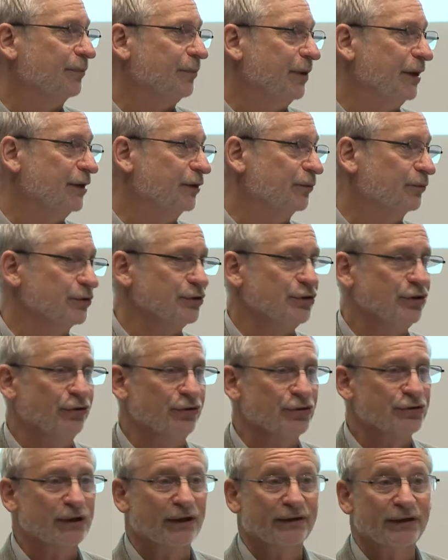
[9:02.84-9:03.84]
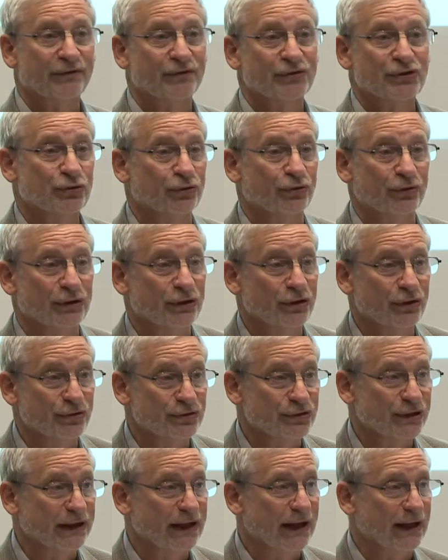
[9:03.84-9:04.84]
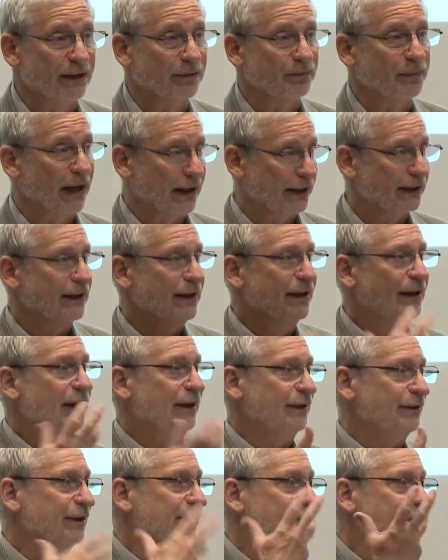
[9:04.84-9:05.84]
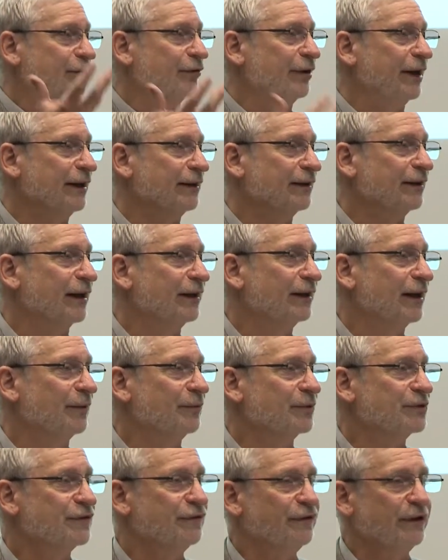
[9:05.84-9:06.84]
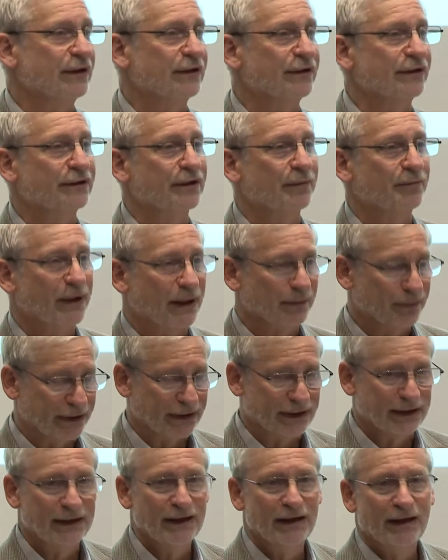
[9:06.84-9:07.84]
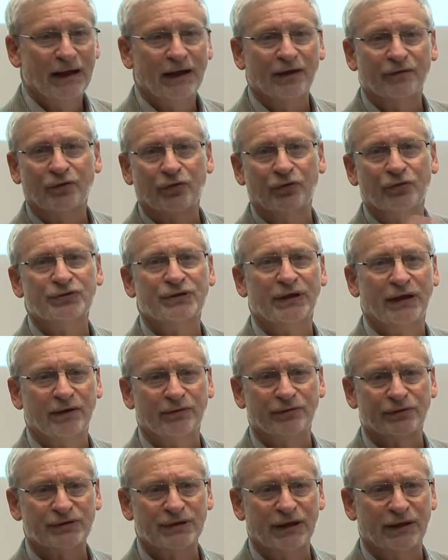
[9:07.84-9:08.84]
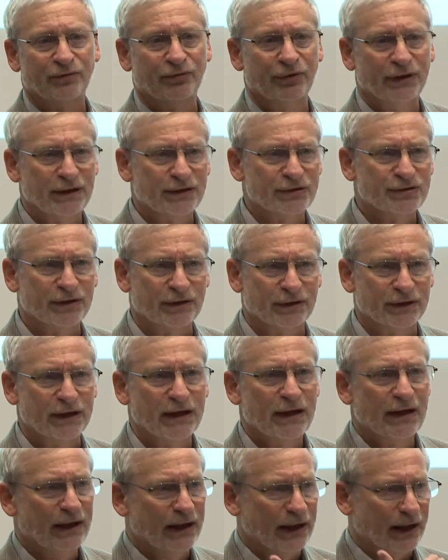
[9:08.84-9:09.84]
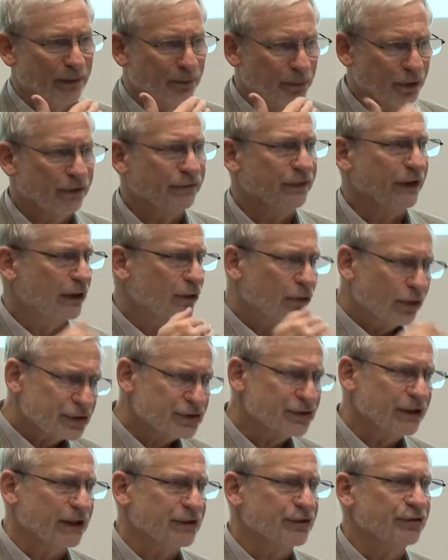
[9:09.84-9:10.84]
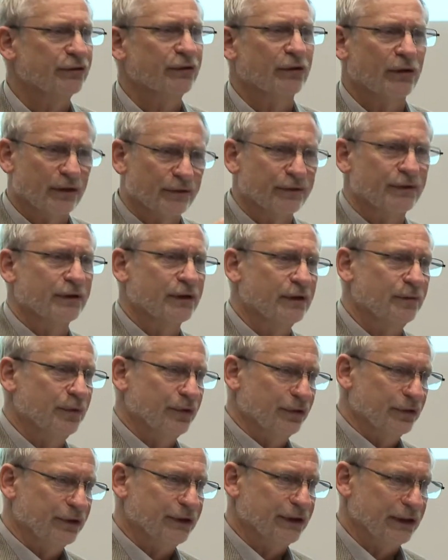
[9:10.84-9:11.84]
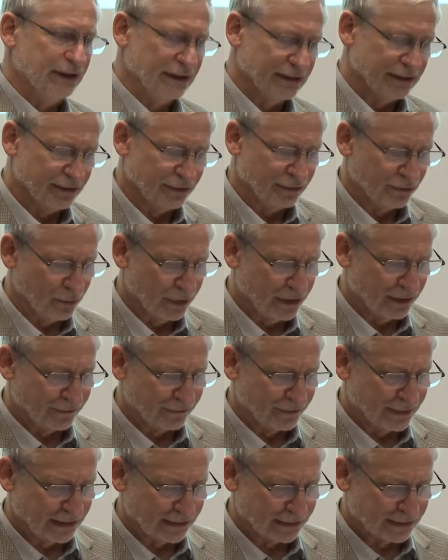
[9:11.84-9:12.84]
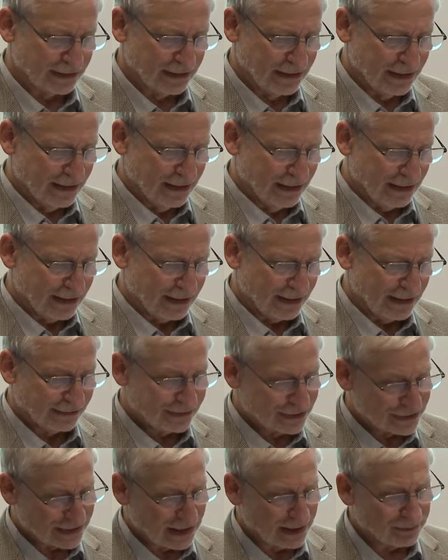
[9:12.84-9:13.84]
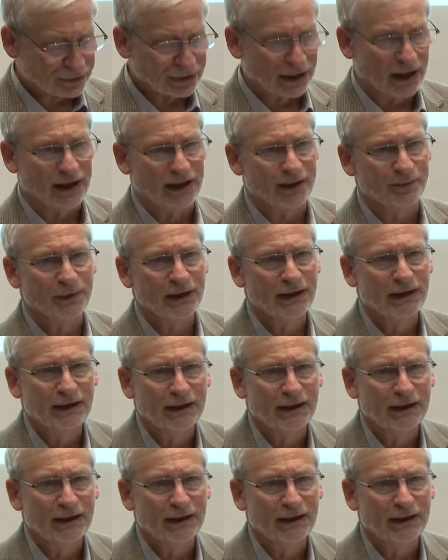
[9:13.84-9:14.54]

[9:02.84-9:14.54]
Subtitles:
opinion was used, and I never saw it used again, but it did create that atmosphere that the public, and of course the Herald Sun readers are a perfect cross-section of the community. You're aware of that. At the same time,